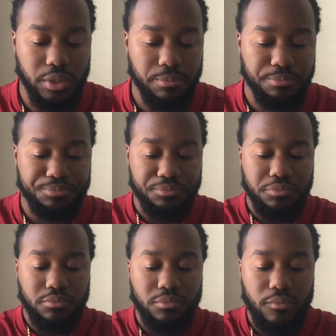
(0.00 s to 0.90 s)
that, he's
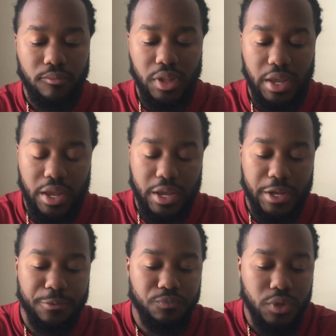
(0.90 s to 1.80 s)
just saying there's two
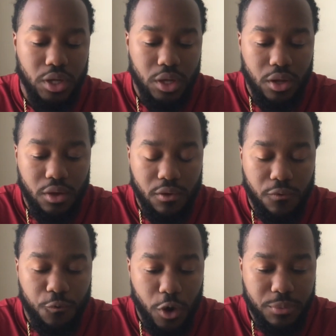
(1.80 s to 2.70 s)
different type of
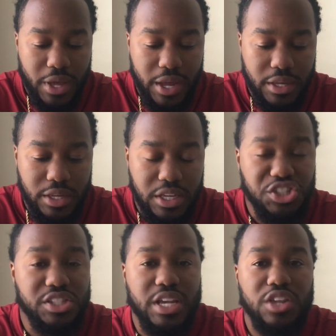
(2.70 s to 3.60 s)
communities that
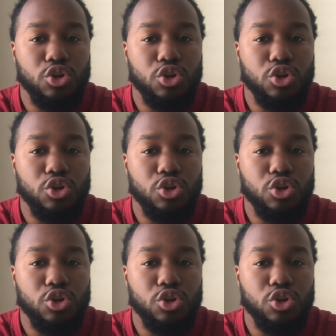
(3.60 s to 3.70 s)
are there,